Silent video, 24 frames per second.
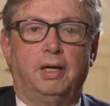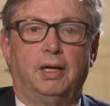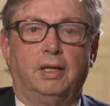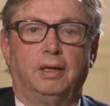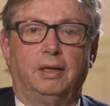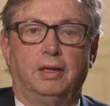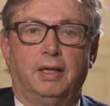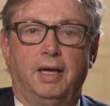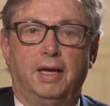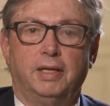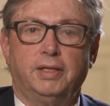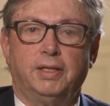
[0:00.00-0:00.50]

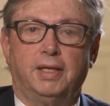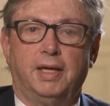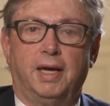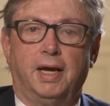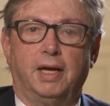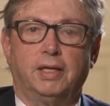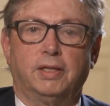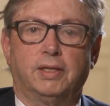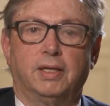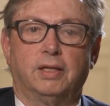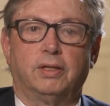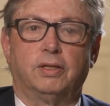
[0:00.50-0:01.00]
Less
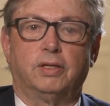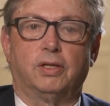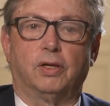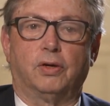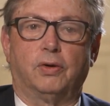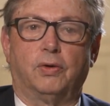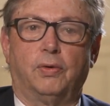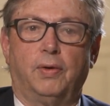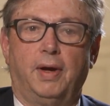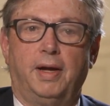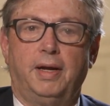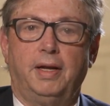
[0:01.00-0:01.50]
access to
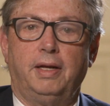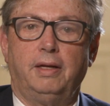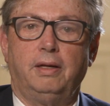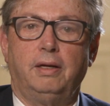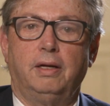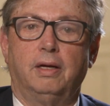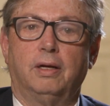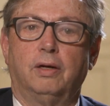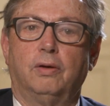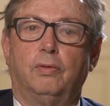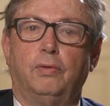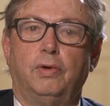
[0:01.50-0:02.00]
credit
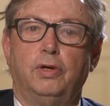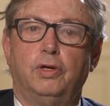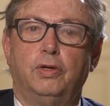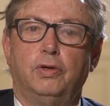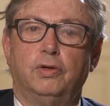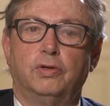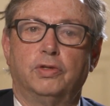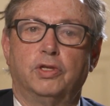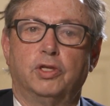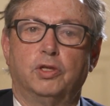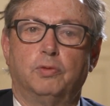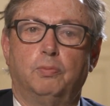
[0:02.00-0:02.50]

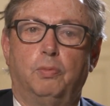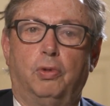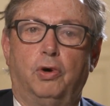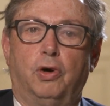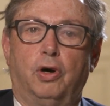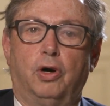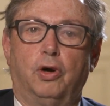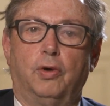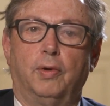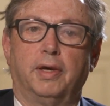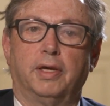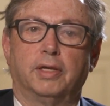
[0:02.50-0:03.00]
reduces
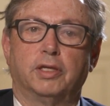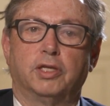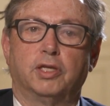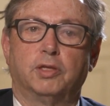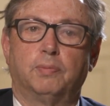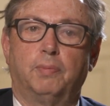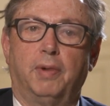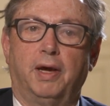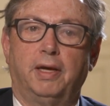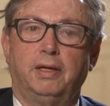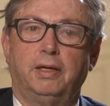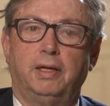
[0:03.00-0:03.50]
borrowing and
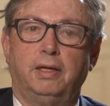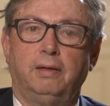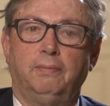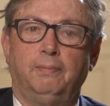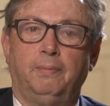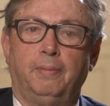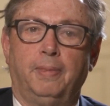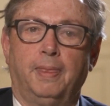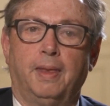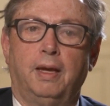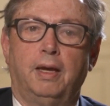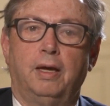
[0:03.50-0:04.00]
spending,
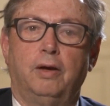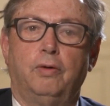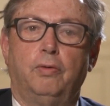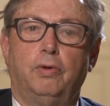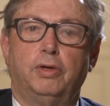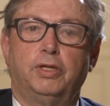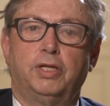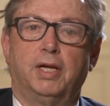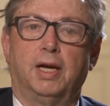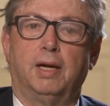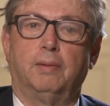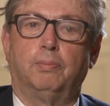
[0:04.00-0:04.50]

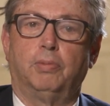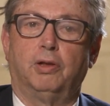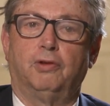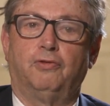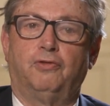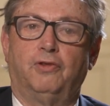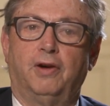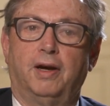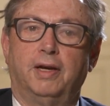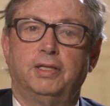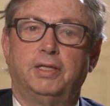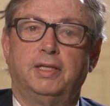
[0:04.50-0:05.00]
which
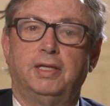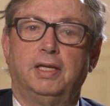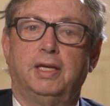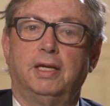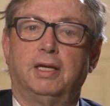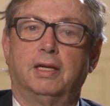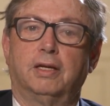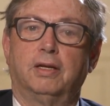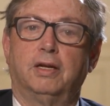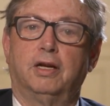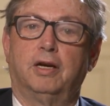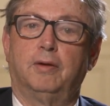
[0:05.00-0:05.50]
amplifies the
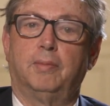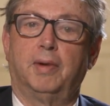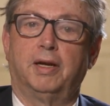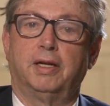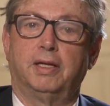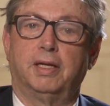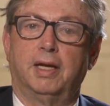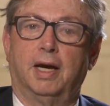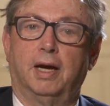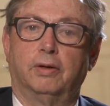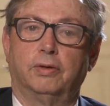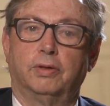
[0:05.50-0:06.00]
economic
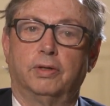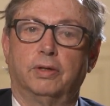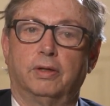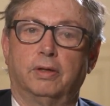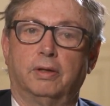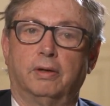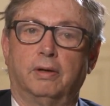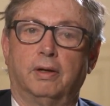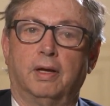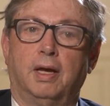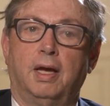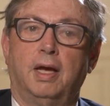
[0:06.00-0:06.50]

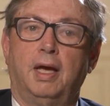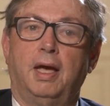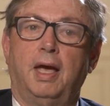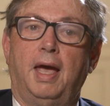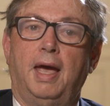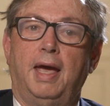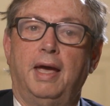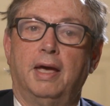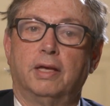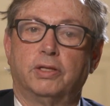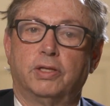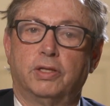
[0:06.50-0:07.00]
downturn,
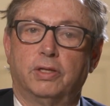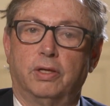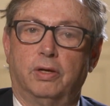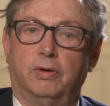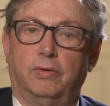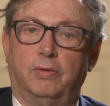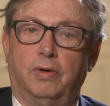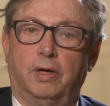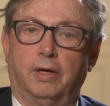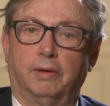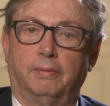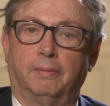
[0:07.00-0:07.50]
and so
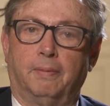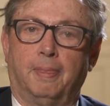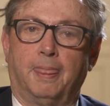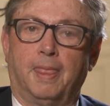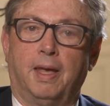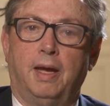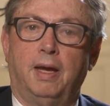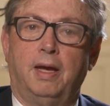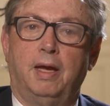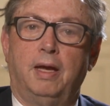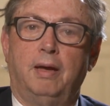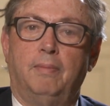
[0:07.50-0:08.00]
on.
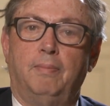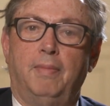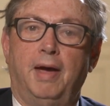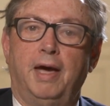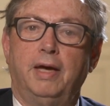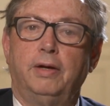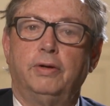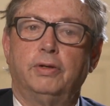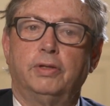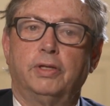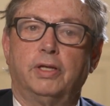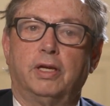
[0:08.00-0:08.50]

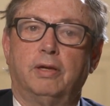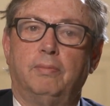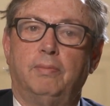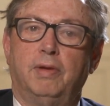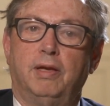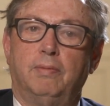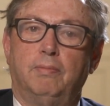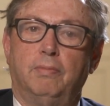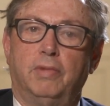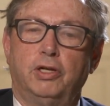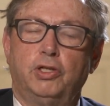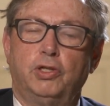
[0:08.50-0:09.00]
Matters can
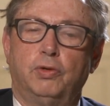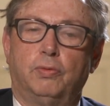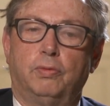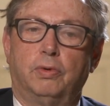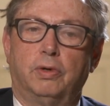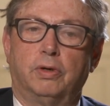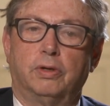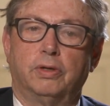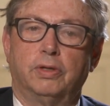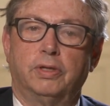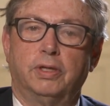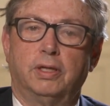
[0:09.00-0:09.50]
be much
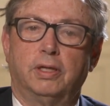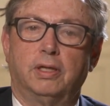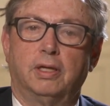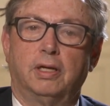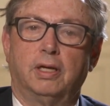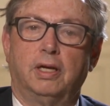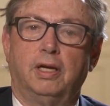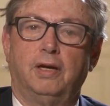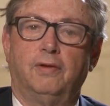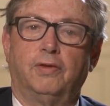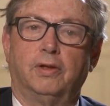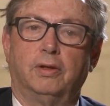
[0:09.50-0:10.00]
worse
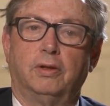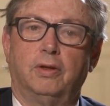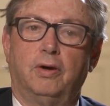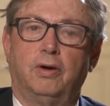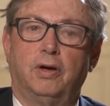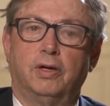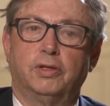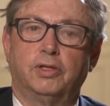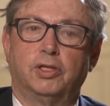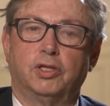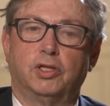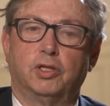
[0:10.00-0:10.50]
if the
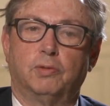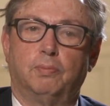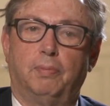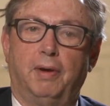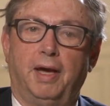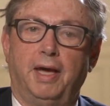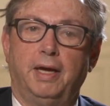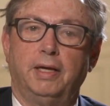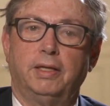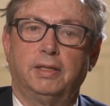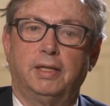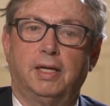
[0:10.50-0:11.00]
losses
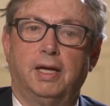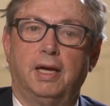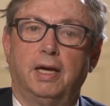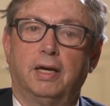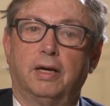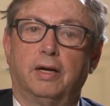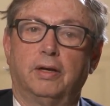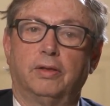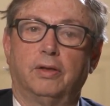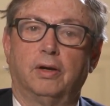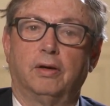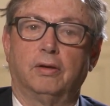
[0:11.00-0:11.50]
banks
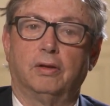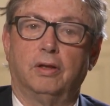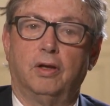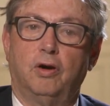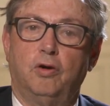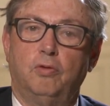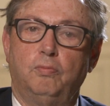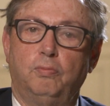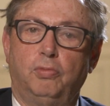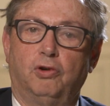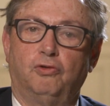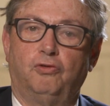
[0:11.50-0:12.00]
take on their
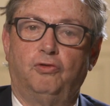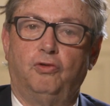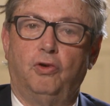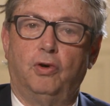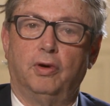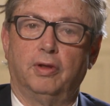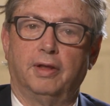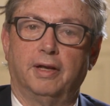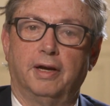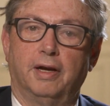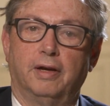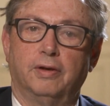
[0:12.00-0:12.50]
loan
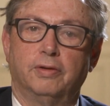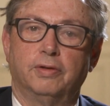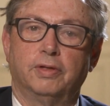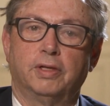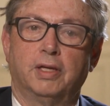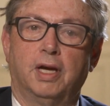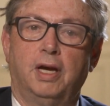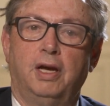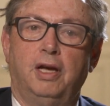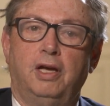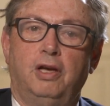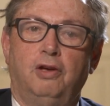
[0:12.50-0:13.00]

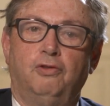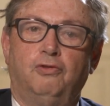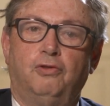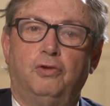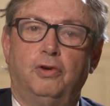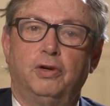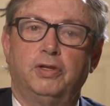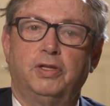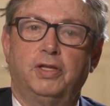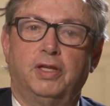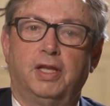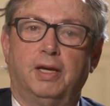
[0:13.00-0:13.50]
portfolios
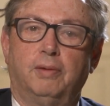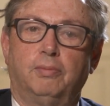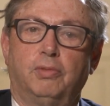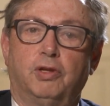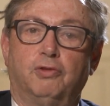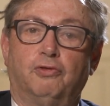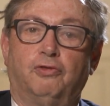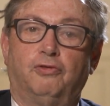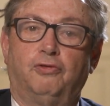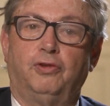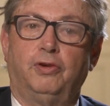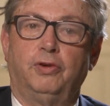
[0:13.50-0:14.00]
force them to
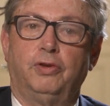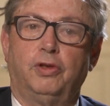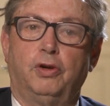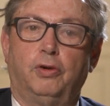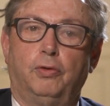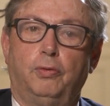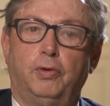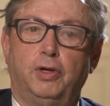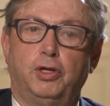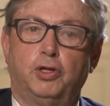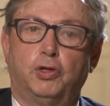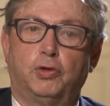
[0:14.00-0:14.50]

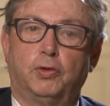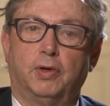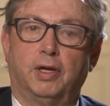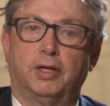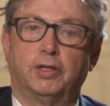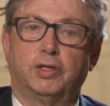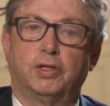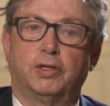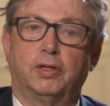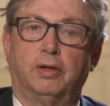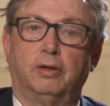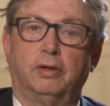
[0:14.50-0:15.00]
further
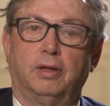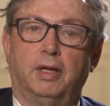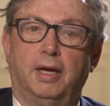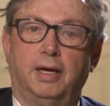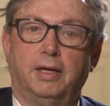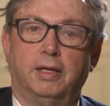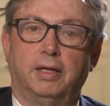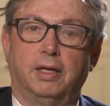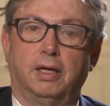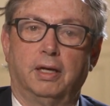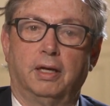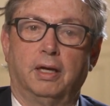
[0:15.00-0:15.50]
retrench their
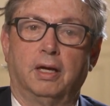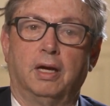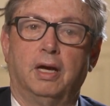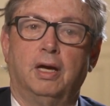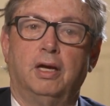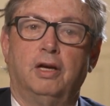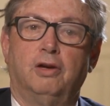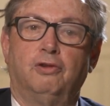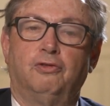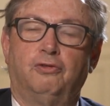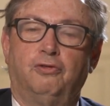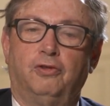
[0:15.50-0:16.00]
lending,
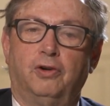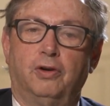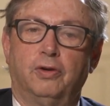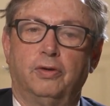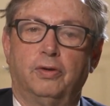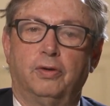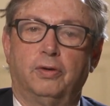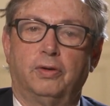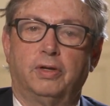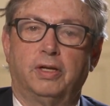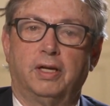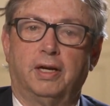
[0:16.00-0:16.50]

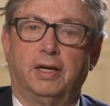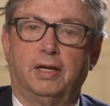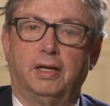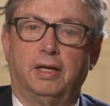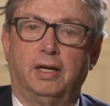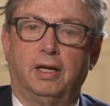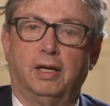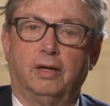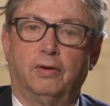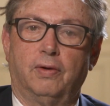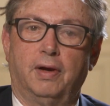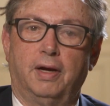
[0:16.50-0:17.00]
further
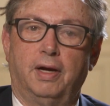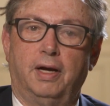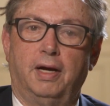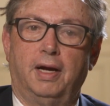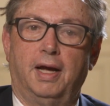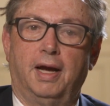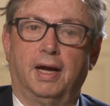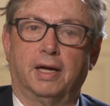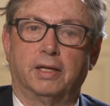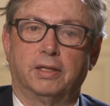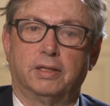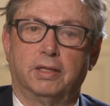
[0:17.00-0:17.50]
tightening credit
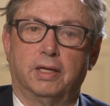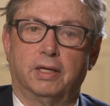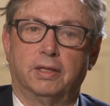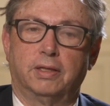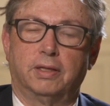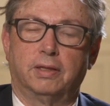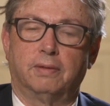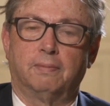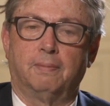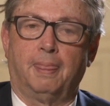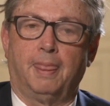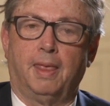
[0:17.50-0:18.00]

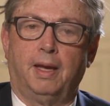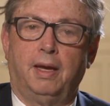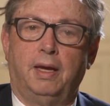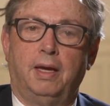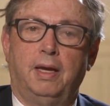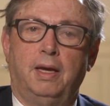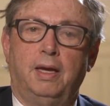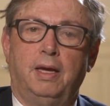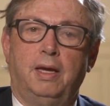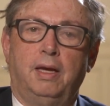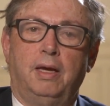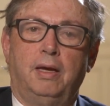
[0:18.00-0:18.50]
access.
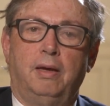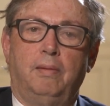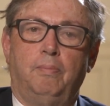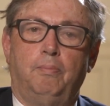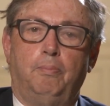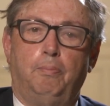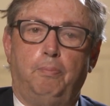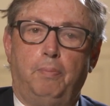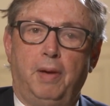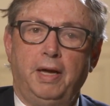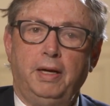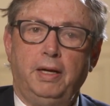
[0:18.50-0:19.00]

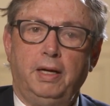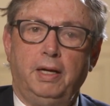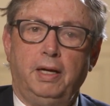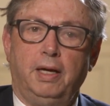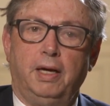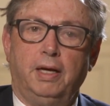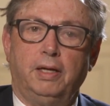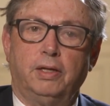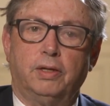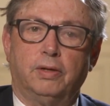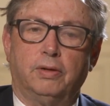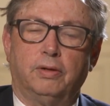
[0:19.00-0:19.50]
Ben and
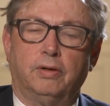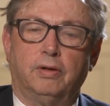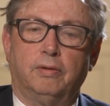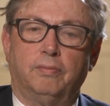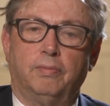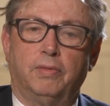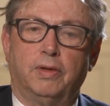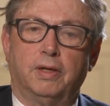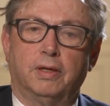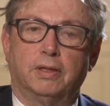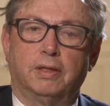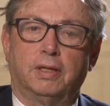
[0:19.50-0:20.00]
I
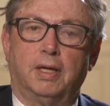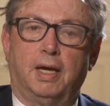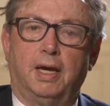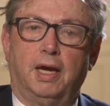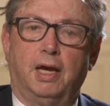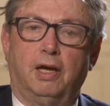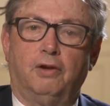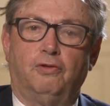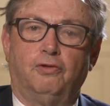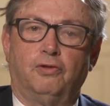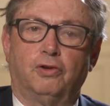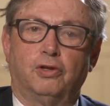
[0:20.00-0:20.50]
termed this
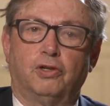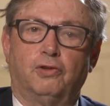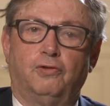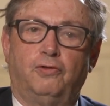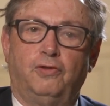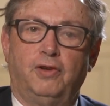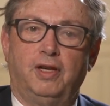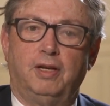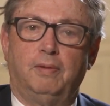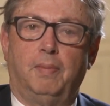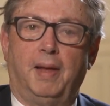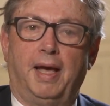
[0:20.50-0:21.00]
adverse
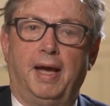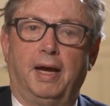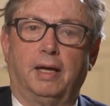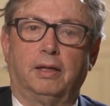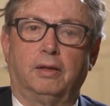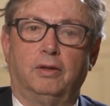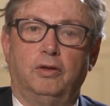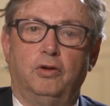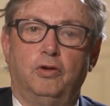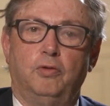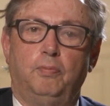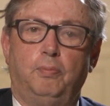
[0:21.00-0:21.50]

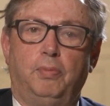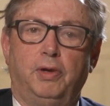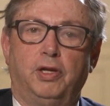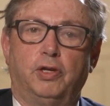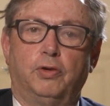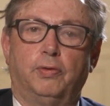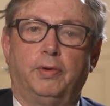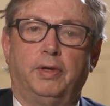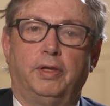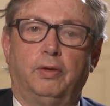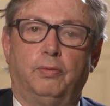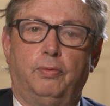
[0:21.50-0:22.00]
feedback loop
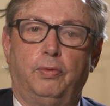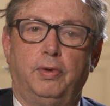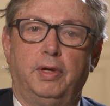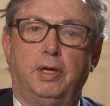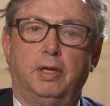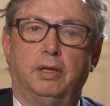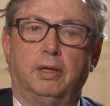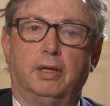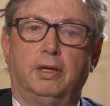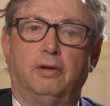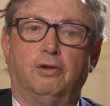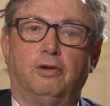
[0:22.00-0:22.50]
between the
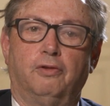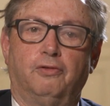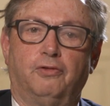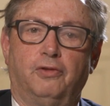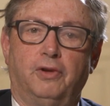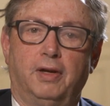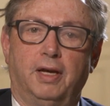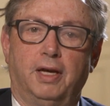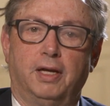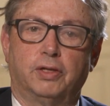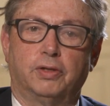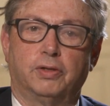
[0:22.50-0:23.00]
real and the
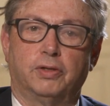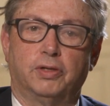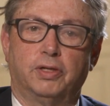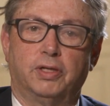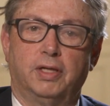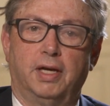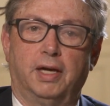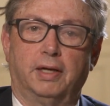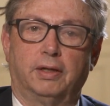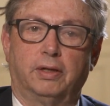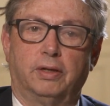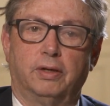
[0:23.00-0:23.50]
financial
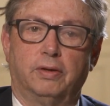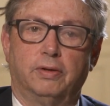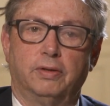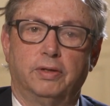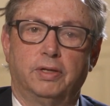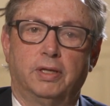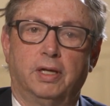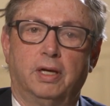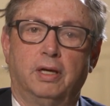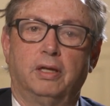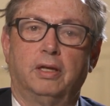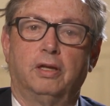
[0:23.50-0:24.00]

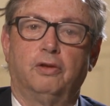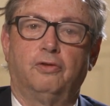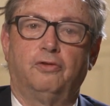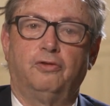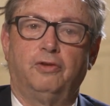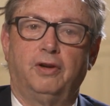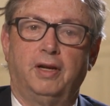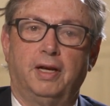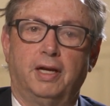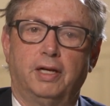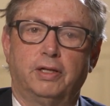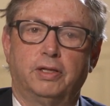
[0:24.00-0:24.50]
sectors the
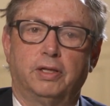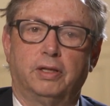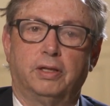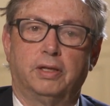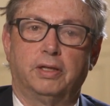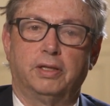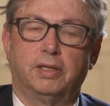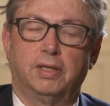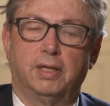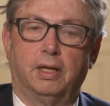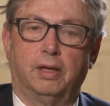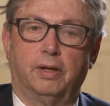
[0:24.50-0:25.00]
financial
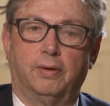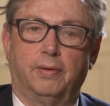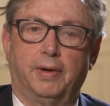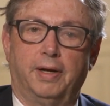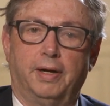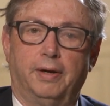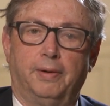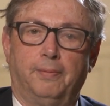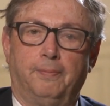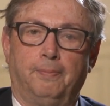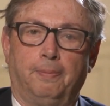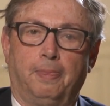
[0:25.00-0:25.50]

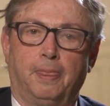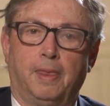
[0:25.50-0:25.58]
accelerator.